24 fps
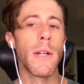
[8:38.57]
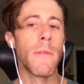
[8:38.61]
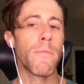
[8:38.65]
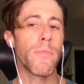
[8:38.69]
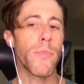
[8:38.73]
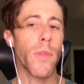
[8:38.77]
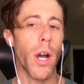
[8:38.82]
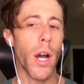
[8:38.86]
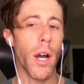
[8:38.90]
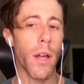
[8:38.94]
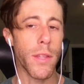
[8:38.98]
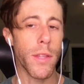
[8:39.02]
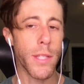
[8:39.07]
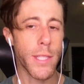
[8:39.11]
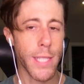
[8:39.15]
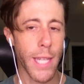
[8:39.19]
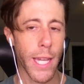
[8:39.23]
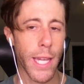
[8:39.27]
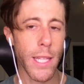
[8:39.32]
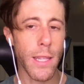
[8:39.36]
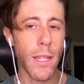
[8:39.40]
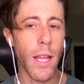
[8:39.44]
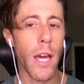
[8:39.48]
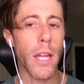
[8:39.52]
the
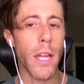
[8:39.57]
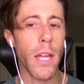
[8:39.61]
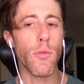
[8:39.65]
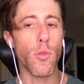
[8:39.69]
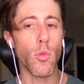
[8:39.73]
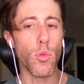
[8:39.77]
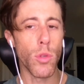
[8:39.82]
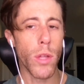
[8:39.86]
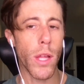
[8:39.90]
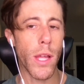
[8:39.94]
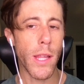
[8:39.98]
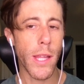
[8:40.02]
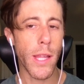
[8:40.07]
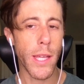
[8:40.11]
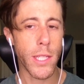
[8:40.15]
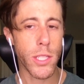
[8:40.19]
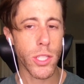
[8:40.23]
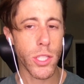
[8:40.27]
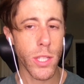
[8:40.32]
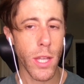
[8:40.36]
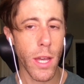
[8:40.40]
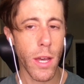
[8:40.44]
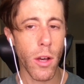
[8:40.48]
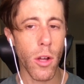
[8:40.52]
second line of Ule
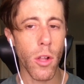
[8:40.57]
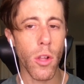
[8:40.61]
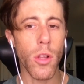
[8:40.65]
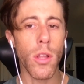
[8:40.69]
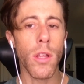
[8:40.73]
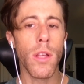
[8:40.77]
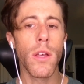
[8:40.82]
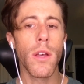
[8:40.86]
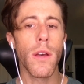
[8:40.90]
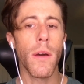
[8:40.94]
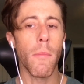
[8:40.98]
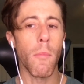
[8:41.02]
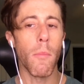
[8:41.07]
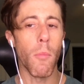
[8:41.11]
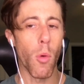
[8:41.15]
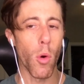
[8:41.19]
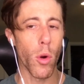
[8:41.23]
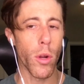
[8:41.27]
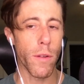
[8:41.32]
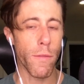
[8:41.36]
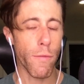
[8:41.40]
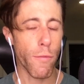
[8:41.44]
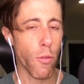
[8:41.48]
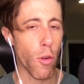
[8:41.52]
Lichel,
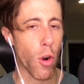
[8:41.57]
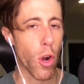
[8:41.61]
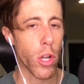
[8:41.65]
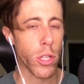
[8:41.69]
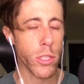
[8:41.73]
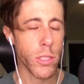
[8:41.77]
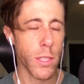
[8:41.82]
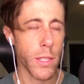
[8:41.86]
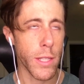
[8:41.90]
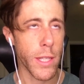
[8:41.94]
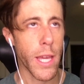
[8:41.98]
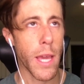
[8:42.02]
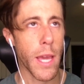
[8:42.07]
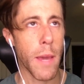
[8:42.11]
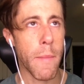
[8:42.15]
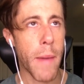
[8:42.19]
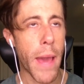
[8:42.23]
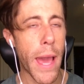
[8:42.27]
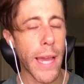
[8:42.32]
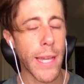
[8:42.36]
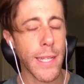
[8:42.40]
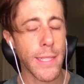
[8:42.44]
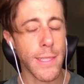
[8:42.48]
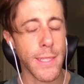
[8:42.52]
Morgan Frost, and Cam
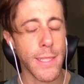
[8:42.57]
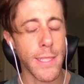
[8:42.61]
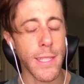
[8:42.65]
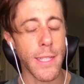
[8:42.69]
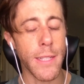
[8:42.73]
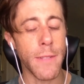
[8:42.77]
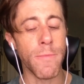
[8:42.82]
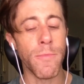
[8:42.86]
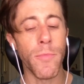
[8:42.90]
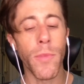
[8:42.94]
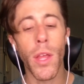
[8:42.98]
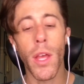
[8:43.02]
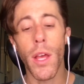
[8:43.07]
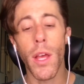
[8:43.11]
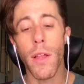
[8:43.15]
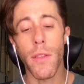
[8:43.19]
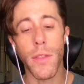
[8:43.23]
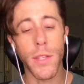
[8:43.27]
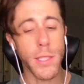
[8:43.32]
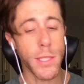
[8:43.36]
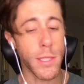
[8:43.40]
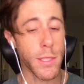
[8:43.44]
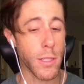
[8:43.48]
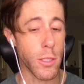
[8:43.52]
Atkinson.
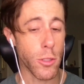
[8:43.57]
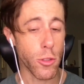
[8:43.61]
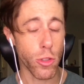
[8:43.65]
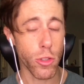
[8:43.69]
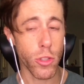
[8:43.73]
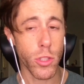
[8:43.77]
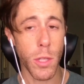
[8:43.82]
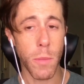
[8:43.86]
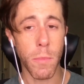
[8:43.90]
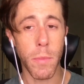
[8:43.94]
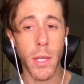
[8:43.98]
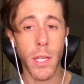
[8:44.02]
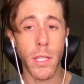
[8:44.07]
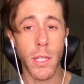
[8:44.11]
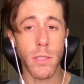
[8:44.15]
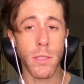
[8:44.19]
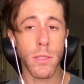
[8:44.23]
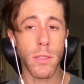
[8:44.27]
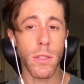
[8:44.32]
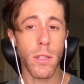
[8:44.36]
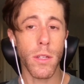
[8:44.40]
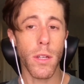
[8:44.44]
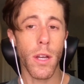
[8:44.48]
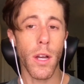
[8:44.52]
This is interesting because
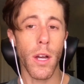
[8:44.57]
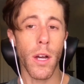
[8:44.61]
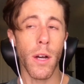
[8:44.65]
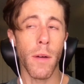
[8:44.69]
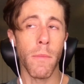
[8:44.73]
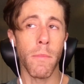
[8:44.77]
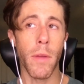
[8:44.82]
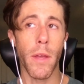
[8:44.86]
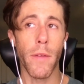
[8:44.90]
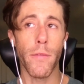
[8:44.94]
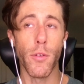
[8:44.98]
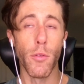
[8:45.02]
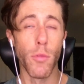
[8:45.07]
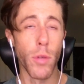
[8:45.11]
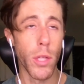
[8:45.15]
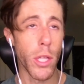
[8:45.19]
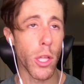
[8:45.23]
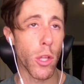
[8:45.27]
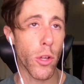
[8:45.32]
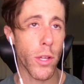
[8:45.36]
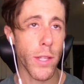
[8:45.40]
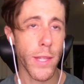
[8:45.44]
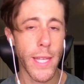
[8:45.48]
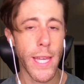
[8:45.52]
if you really
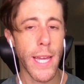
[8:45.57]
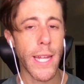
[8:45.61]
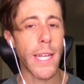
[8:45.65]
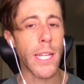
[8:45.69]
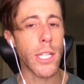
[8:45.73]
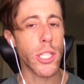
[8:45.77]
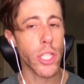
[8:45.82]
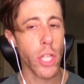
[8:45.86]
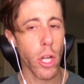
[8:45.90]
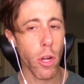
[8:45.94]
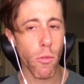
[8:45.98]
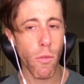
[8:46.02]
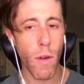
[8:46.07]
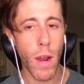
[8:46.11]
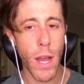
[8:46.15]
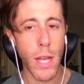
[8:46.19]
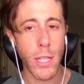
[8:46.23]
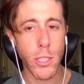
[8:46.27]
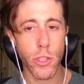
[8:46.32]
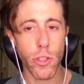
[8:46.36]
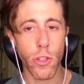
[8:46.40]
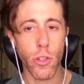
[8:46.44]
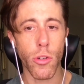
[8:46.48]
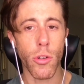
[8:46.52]
look at the NHL
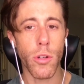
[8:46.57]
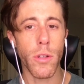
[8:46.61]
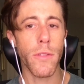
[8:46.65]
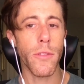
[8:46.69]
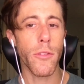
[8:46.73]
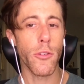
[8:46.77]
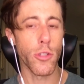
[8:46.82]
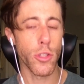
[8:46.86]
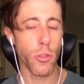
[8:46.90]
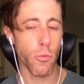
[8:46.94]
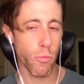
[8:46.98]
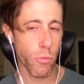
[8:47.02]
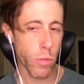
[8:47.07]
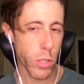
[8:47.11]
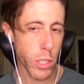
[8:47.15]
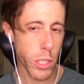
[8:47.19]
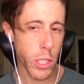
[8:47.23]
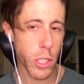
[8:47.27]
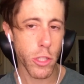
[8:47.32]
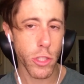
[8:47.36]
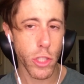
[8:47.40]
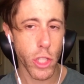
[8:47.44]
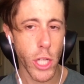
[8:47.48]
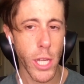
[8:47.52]
roster, there's a really
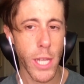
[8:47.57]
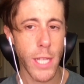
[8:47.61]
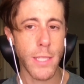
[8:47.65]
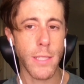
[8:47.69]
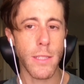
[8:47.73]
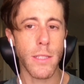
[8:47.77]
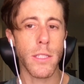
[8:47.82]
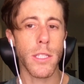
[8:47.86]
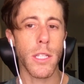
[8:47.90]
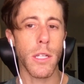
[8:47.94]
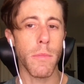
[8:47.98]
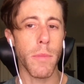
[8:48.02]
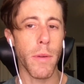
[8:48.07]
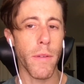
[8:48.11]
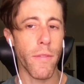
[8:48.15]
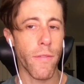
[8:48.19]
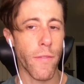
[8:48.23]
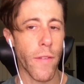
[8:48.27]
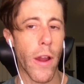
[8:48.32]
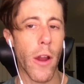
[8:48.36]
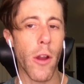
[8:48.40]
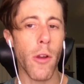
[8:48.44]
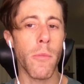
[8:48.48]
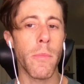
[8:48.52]
good chance it's going to be
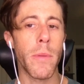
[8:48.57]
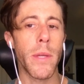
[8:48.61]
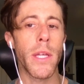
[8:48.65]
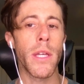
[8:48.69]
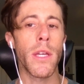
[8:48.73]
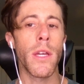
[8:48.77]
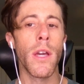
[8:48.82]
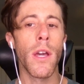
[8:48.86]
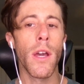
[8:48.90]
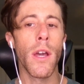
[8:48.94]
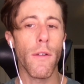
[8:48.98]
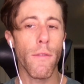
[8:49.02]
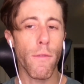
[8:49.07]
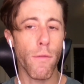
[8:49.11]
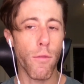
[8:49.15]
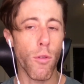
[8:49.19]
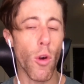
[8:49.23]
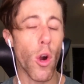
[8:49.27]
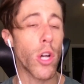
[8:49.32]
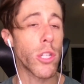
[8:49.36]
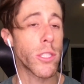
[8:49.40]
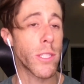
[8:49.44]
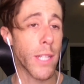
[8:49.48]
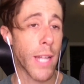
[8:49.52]
Farabee,
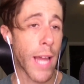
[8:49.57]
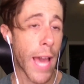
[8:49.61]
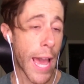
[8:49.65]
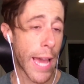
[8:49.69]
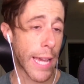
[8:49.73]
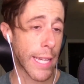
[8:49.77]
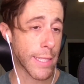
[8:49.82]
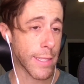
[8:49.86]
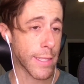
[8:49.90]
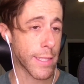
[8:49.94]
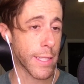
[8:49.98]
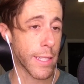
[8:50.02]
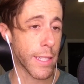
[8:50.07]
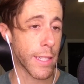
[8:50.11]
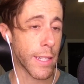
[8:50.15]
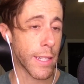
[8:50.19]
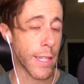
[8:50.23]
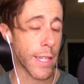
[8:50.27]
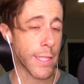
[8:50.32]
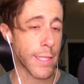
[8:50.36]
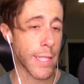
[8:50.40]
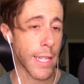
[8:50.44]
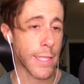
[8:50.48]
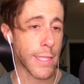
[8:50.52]
Frost, and Atkinson
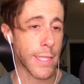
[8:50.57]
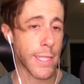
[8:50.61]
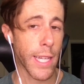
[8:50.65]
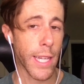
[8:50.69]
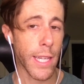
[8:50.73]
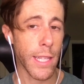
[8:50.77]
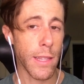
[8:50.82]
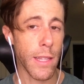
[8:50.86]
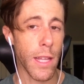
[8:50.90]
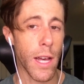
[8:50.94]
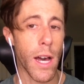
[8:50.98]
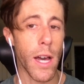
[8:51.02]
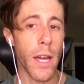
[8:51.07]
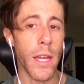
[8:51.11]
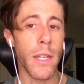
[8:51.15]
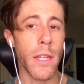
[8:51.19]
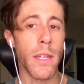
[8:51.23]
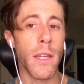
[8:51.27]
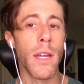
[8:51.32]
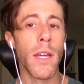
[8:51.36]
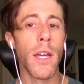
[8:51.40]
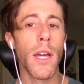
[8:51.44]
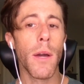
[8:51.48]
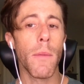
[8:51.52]
as that second line.
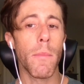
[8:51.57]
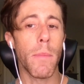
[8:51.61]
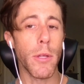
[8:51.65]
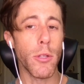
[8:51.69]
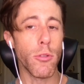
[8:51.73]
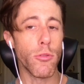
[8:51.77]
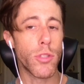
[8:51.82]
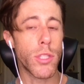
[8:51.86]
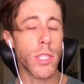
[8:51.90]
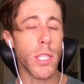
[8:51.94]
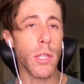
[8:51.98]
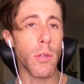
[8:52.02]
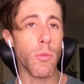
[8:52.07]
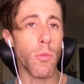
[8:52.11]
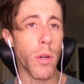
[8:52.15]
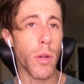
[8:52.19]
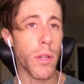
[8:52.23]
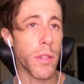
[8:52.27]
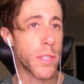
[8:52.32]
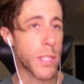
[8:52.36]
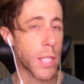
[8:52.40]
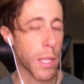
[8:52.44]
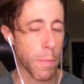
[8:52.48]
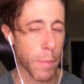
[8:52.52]
But you see
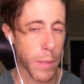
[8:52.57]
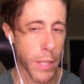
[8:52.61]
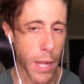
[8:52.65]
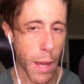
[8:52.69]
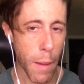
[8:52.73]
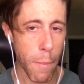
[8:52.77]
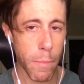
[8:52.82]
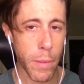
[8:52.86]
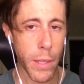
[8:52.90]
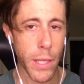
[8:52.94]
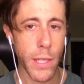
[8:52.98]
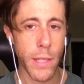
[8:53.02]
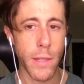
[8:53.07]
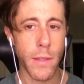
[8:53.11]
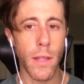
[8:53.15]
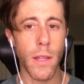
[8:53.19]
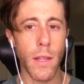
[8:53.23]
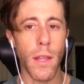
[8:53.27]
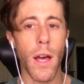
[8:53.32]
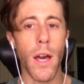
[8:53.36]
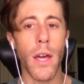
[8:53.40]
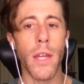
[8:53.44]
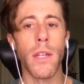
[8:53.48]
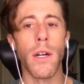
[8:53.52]
with Tippett not being in the
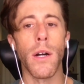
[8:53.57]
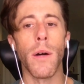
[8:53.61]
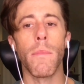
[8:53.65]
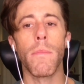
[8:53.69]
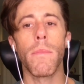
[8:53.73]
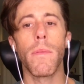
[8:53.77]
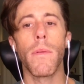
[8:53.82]
lineup,